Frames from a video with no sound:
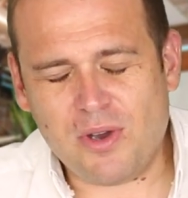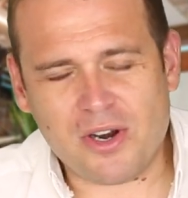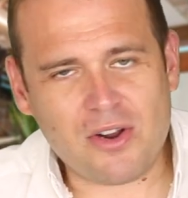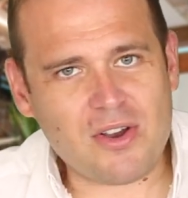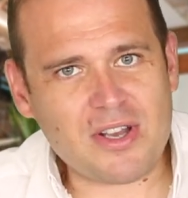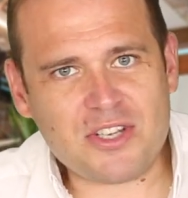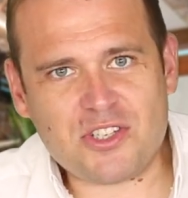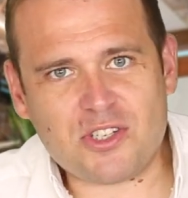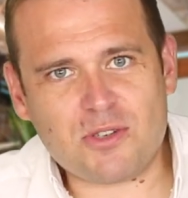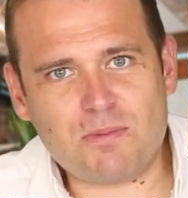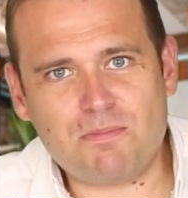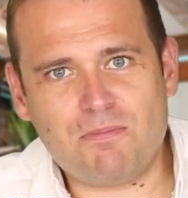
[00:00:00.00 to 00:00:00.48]
and
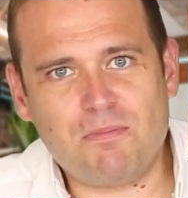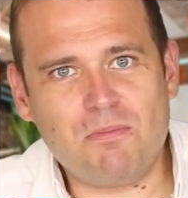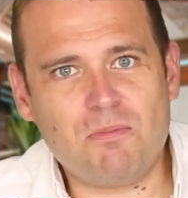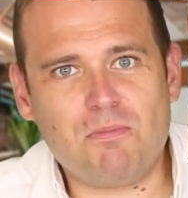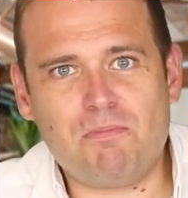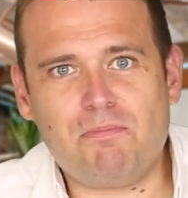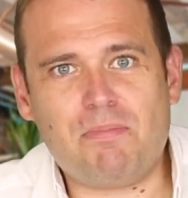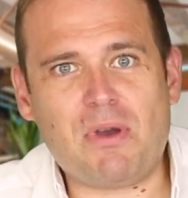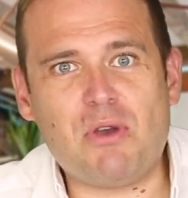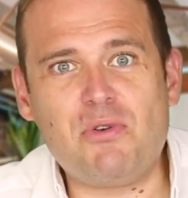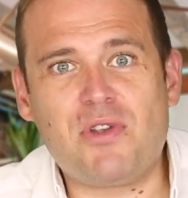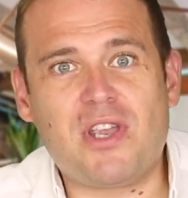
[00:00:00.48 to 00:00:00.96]
I
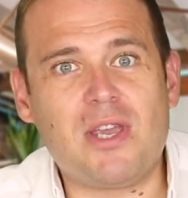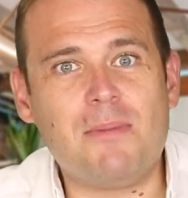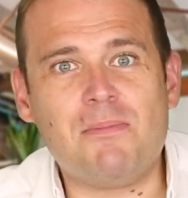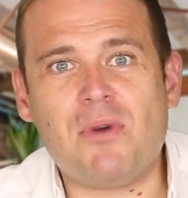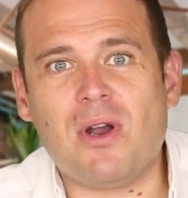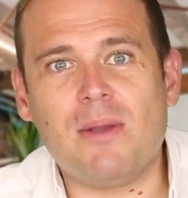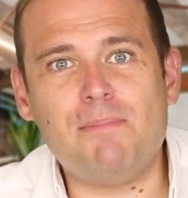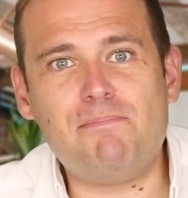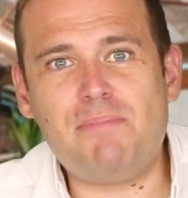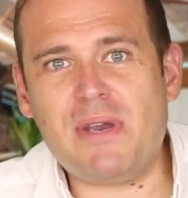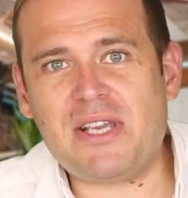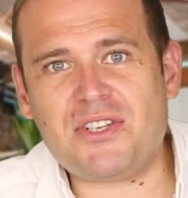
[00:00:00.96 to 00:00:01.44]
spoke in
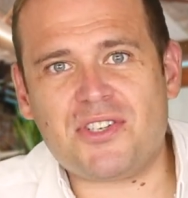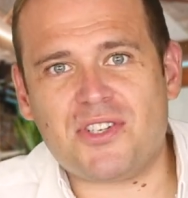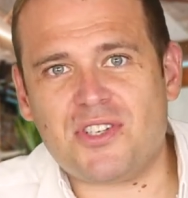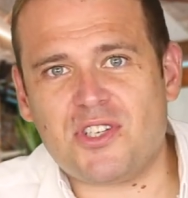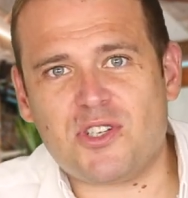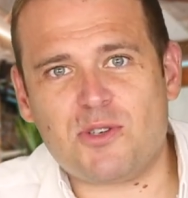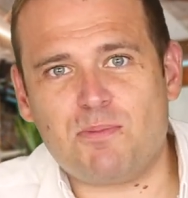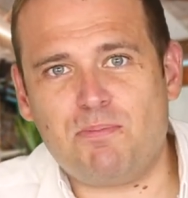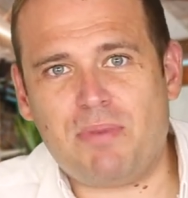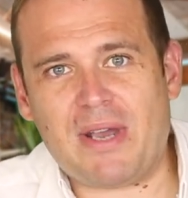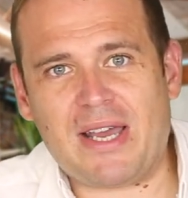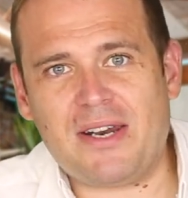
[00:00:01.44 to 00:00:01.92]
my best
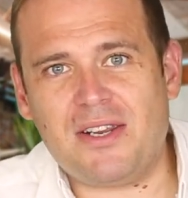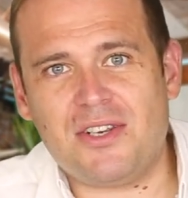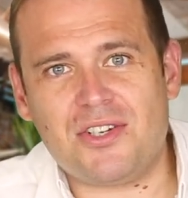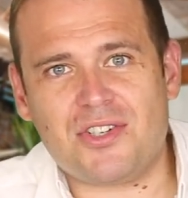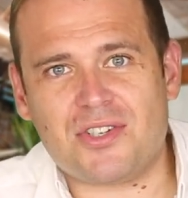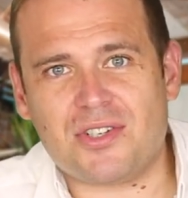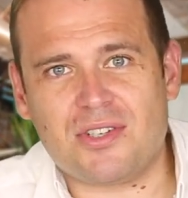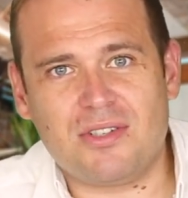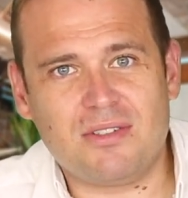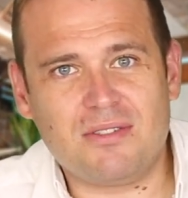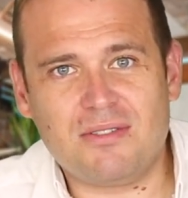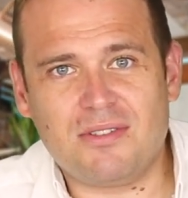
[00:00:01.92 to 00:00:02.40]

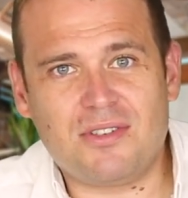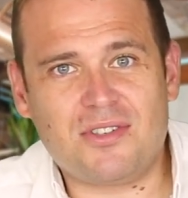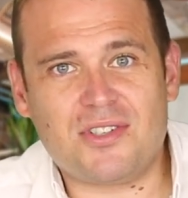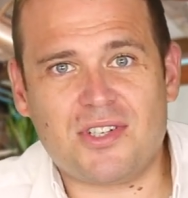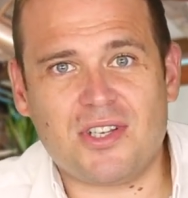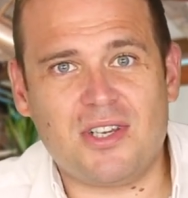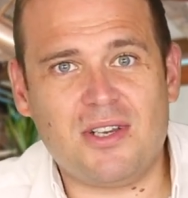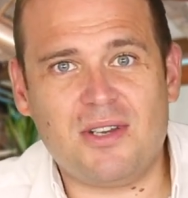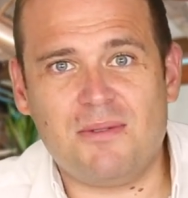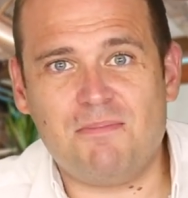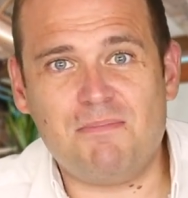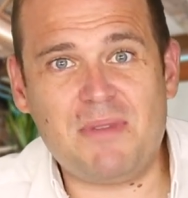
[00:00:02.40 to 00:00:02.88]
Spanish
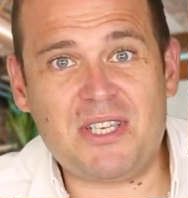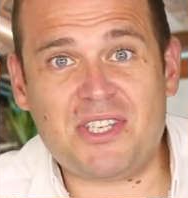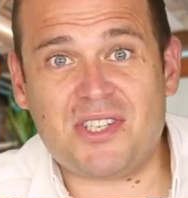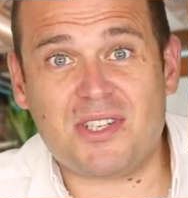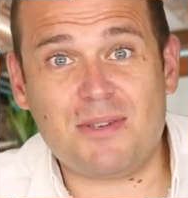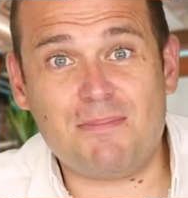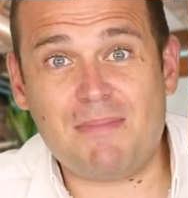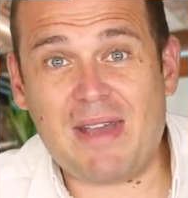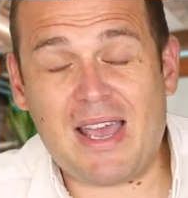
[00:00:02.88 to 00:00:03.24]
to Mr.